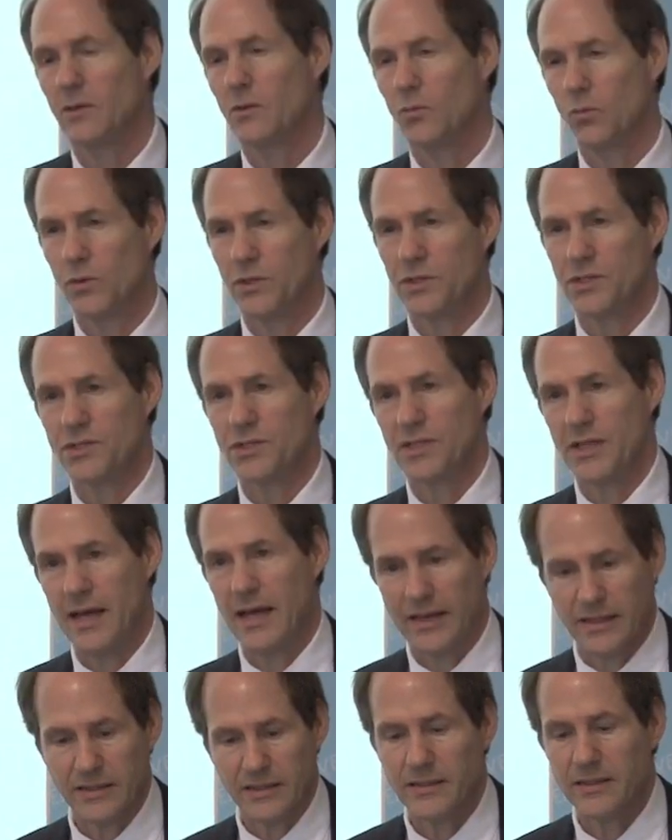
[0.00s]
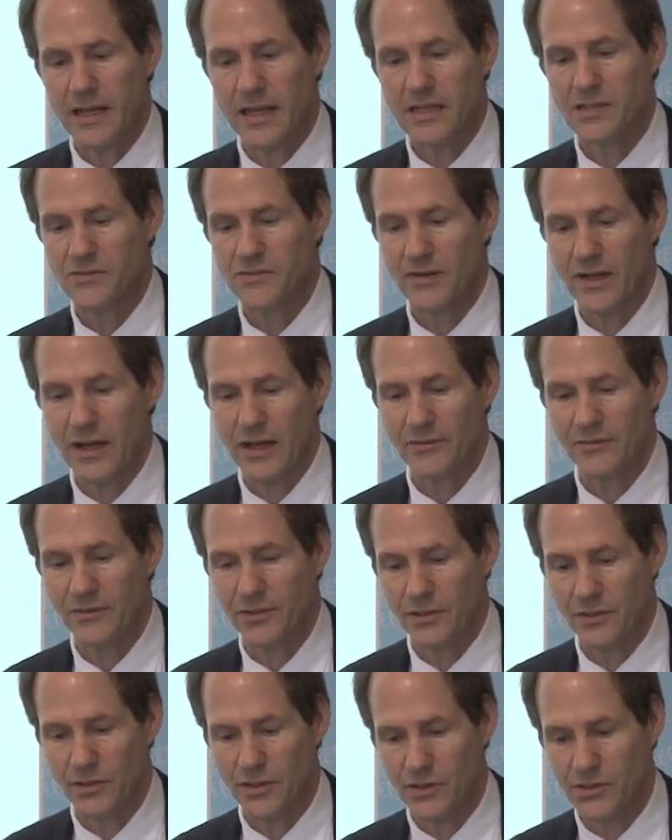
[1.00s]
which is that in the next 5
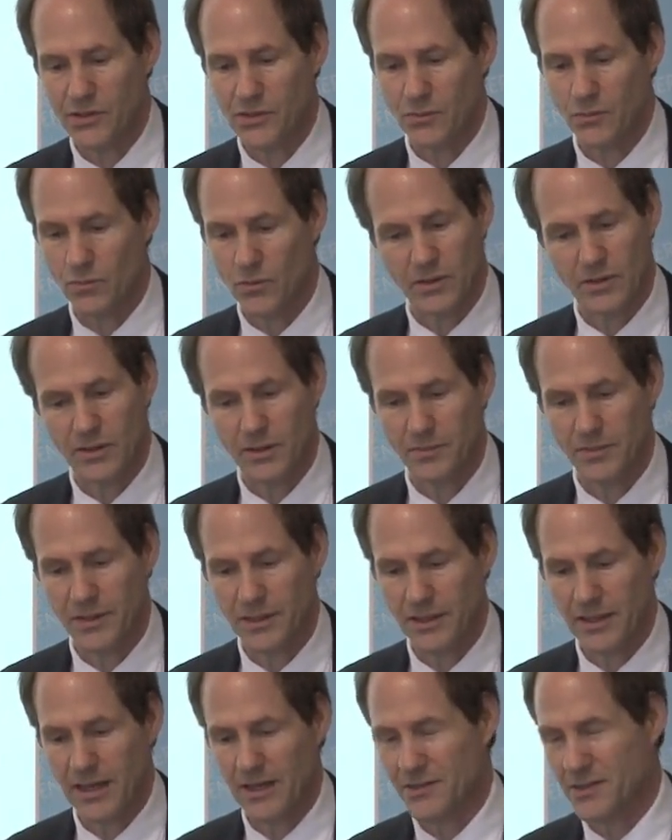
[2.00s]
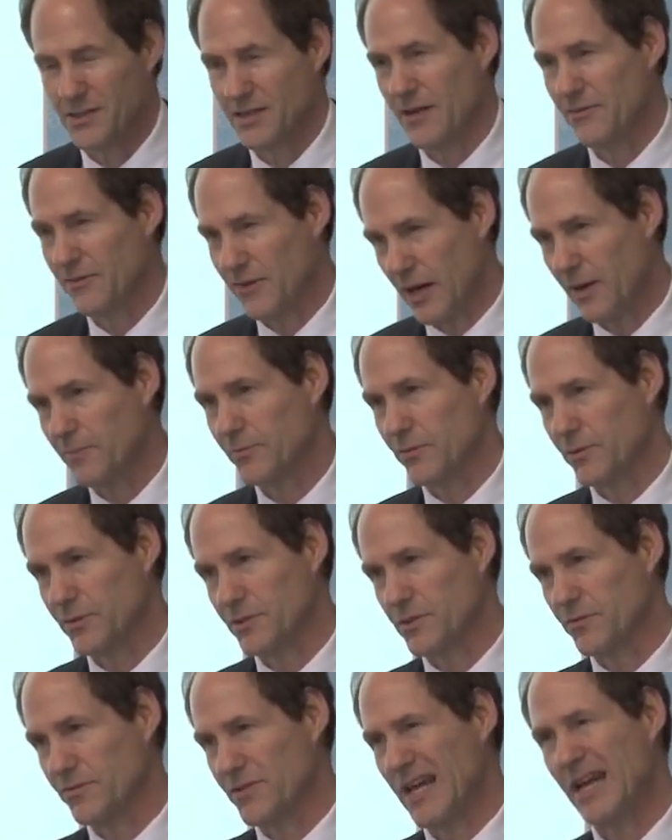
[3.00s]
years, we're going to have
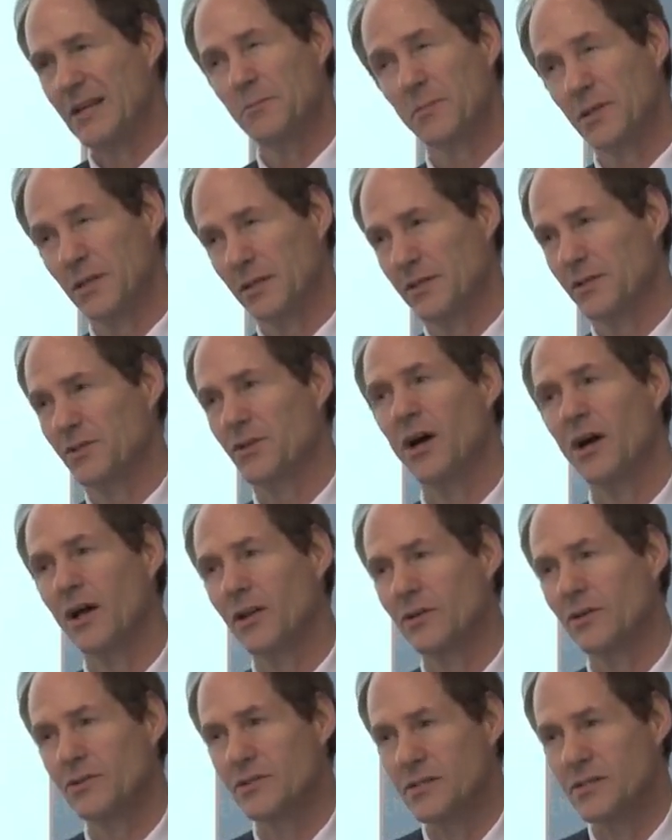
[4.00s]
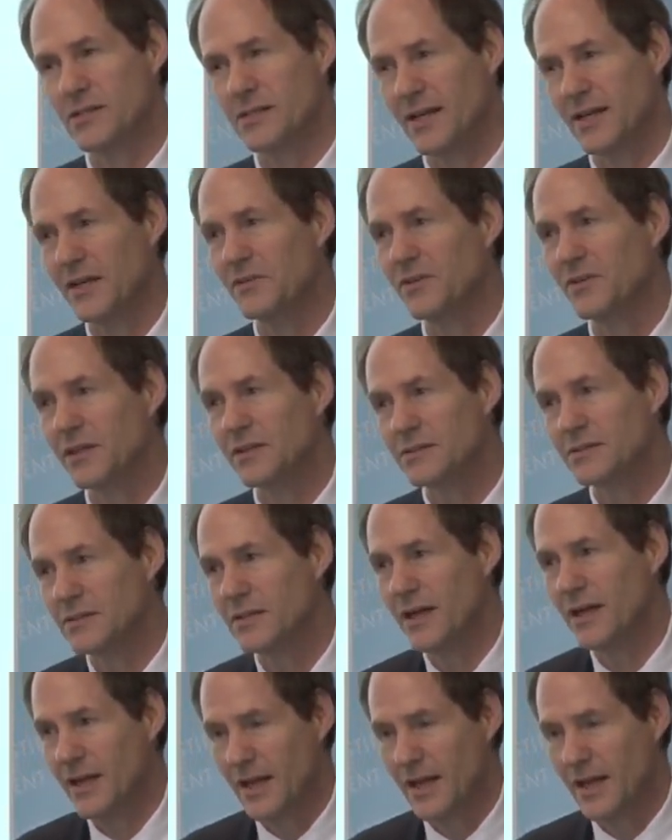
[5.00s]
upwards of $10 billion in savings.